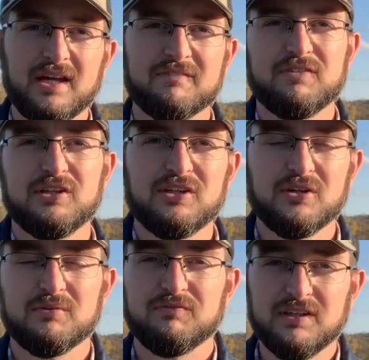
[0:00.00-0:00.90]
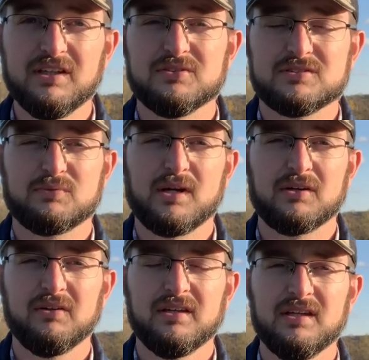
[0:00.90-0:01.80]
out videos as
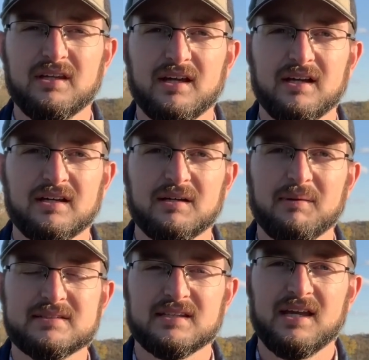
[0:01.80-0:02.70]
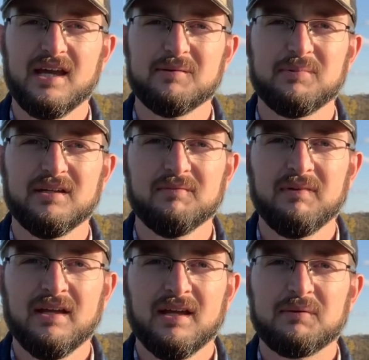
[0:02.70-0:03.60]
regularly as I had been.
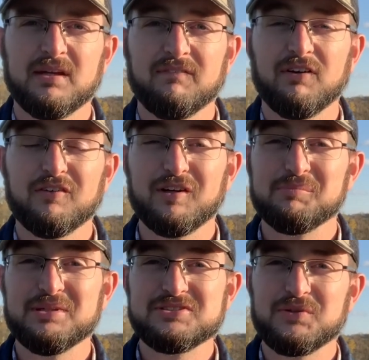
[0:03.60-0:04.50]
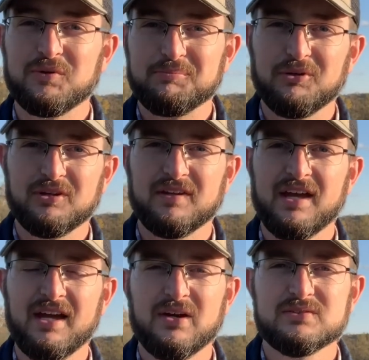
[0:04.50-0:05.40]
Getting very, very busy with building the
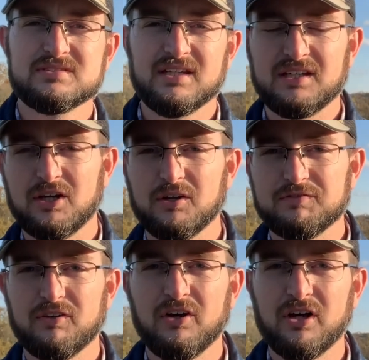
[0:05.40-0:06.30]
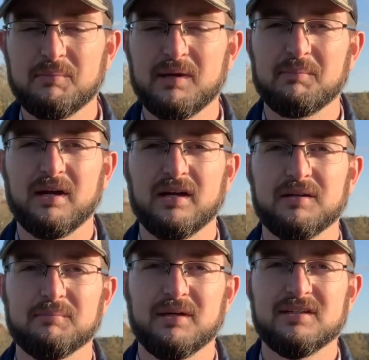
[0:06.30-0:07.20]
house, taking care of the farm, and my
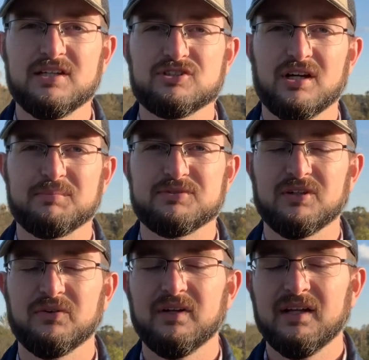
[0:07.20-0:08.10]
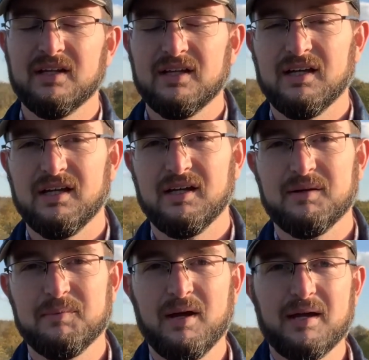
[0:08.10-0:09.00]
day job. So
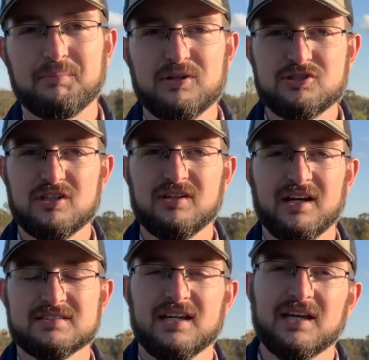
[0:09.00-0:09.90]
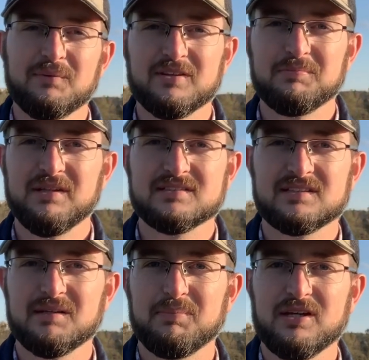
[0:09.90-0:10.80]
I appreciate you guys hanging with me and
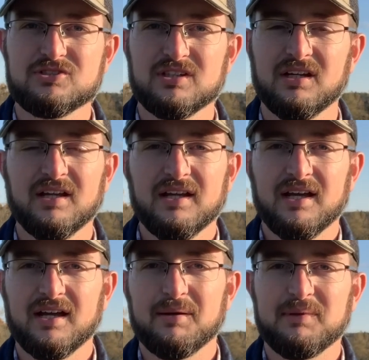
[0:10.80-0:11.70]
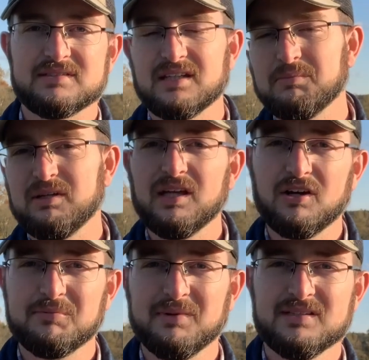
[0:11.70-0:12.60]
staying patient. It's going to be hit
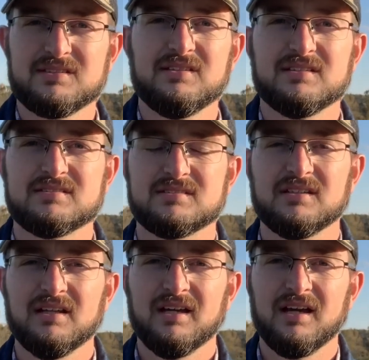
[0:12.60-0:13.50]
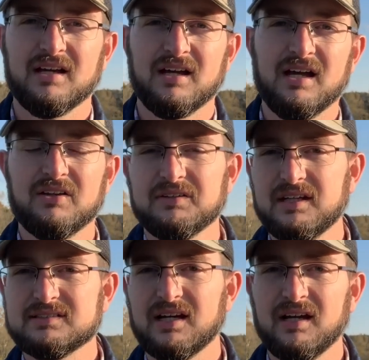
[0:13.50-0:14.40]
or miss this
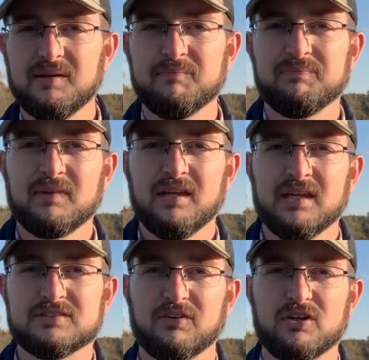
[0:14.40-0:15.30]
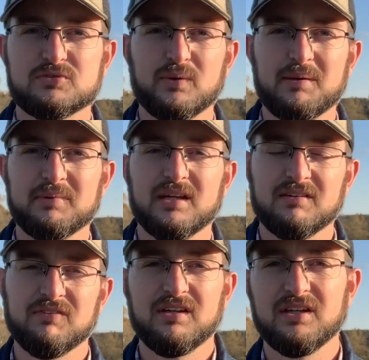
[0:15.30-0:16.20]
holiday time as far as when I'm
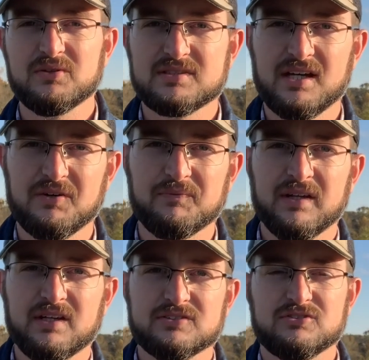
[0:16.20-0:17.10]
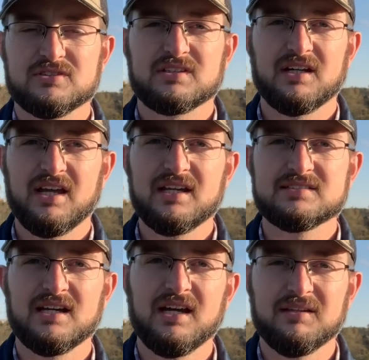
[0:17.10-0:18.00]
getting videos out. So just kind of hang
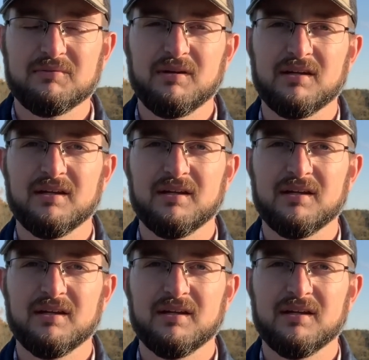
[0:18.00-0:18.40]
tight, and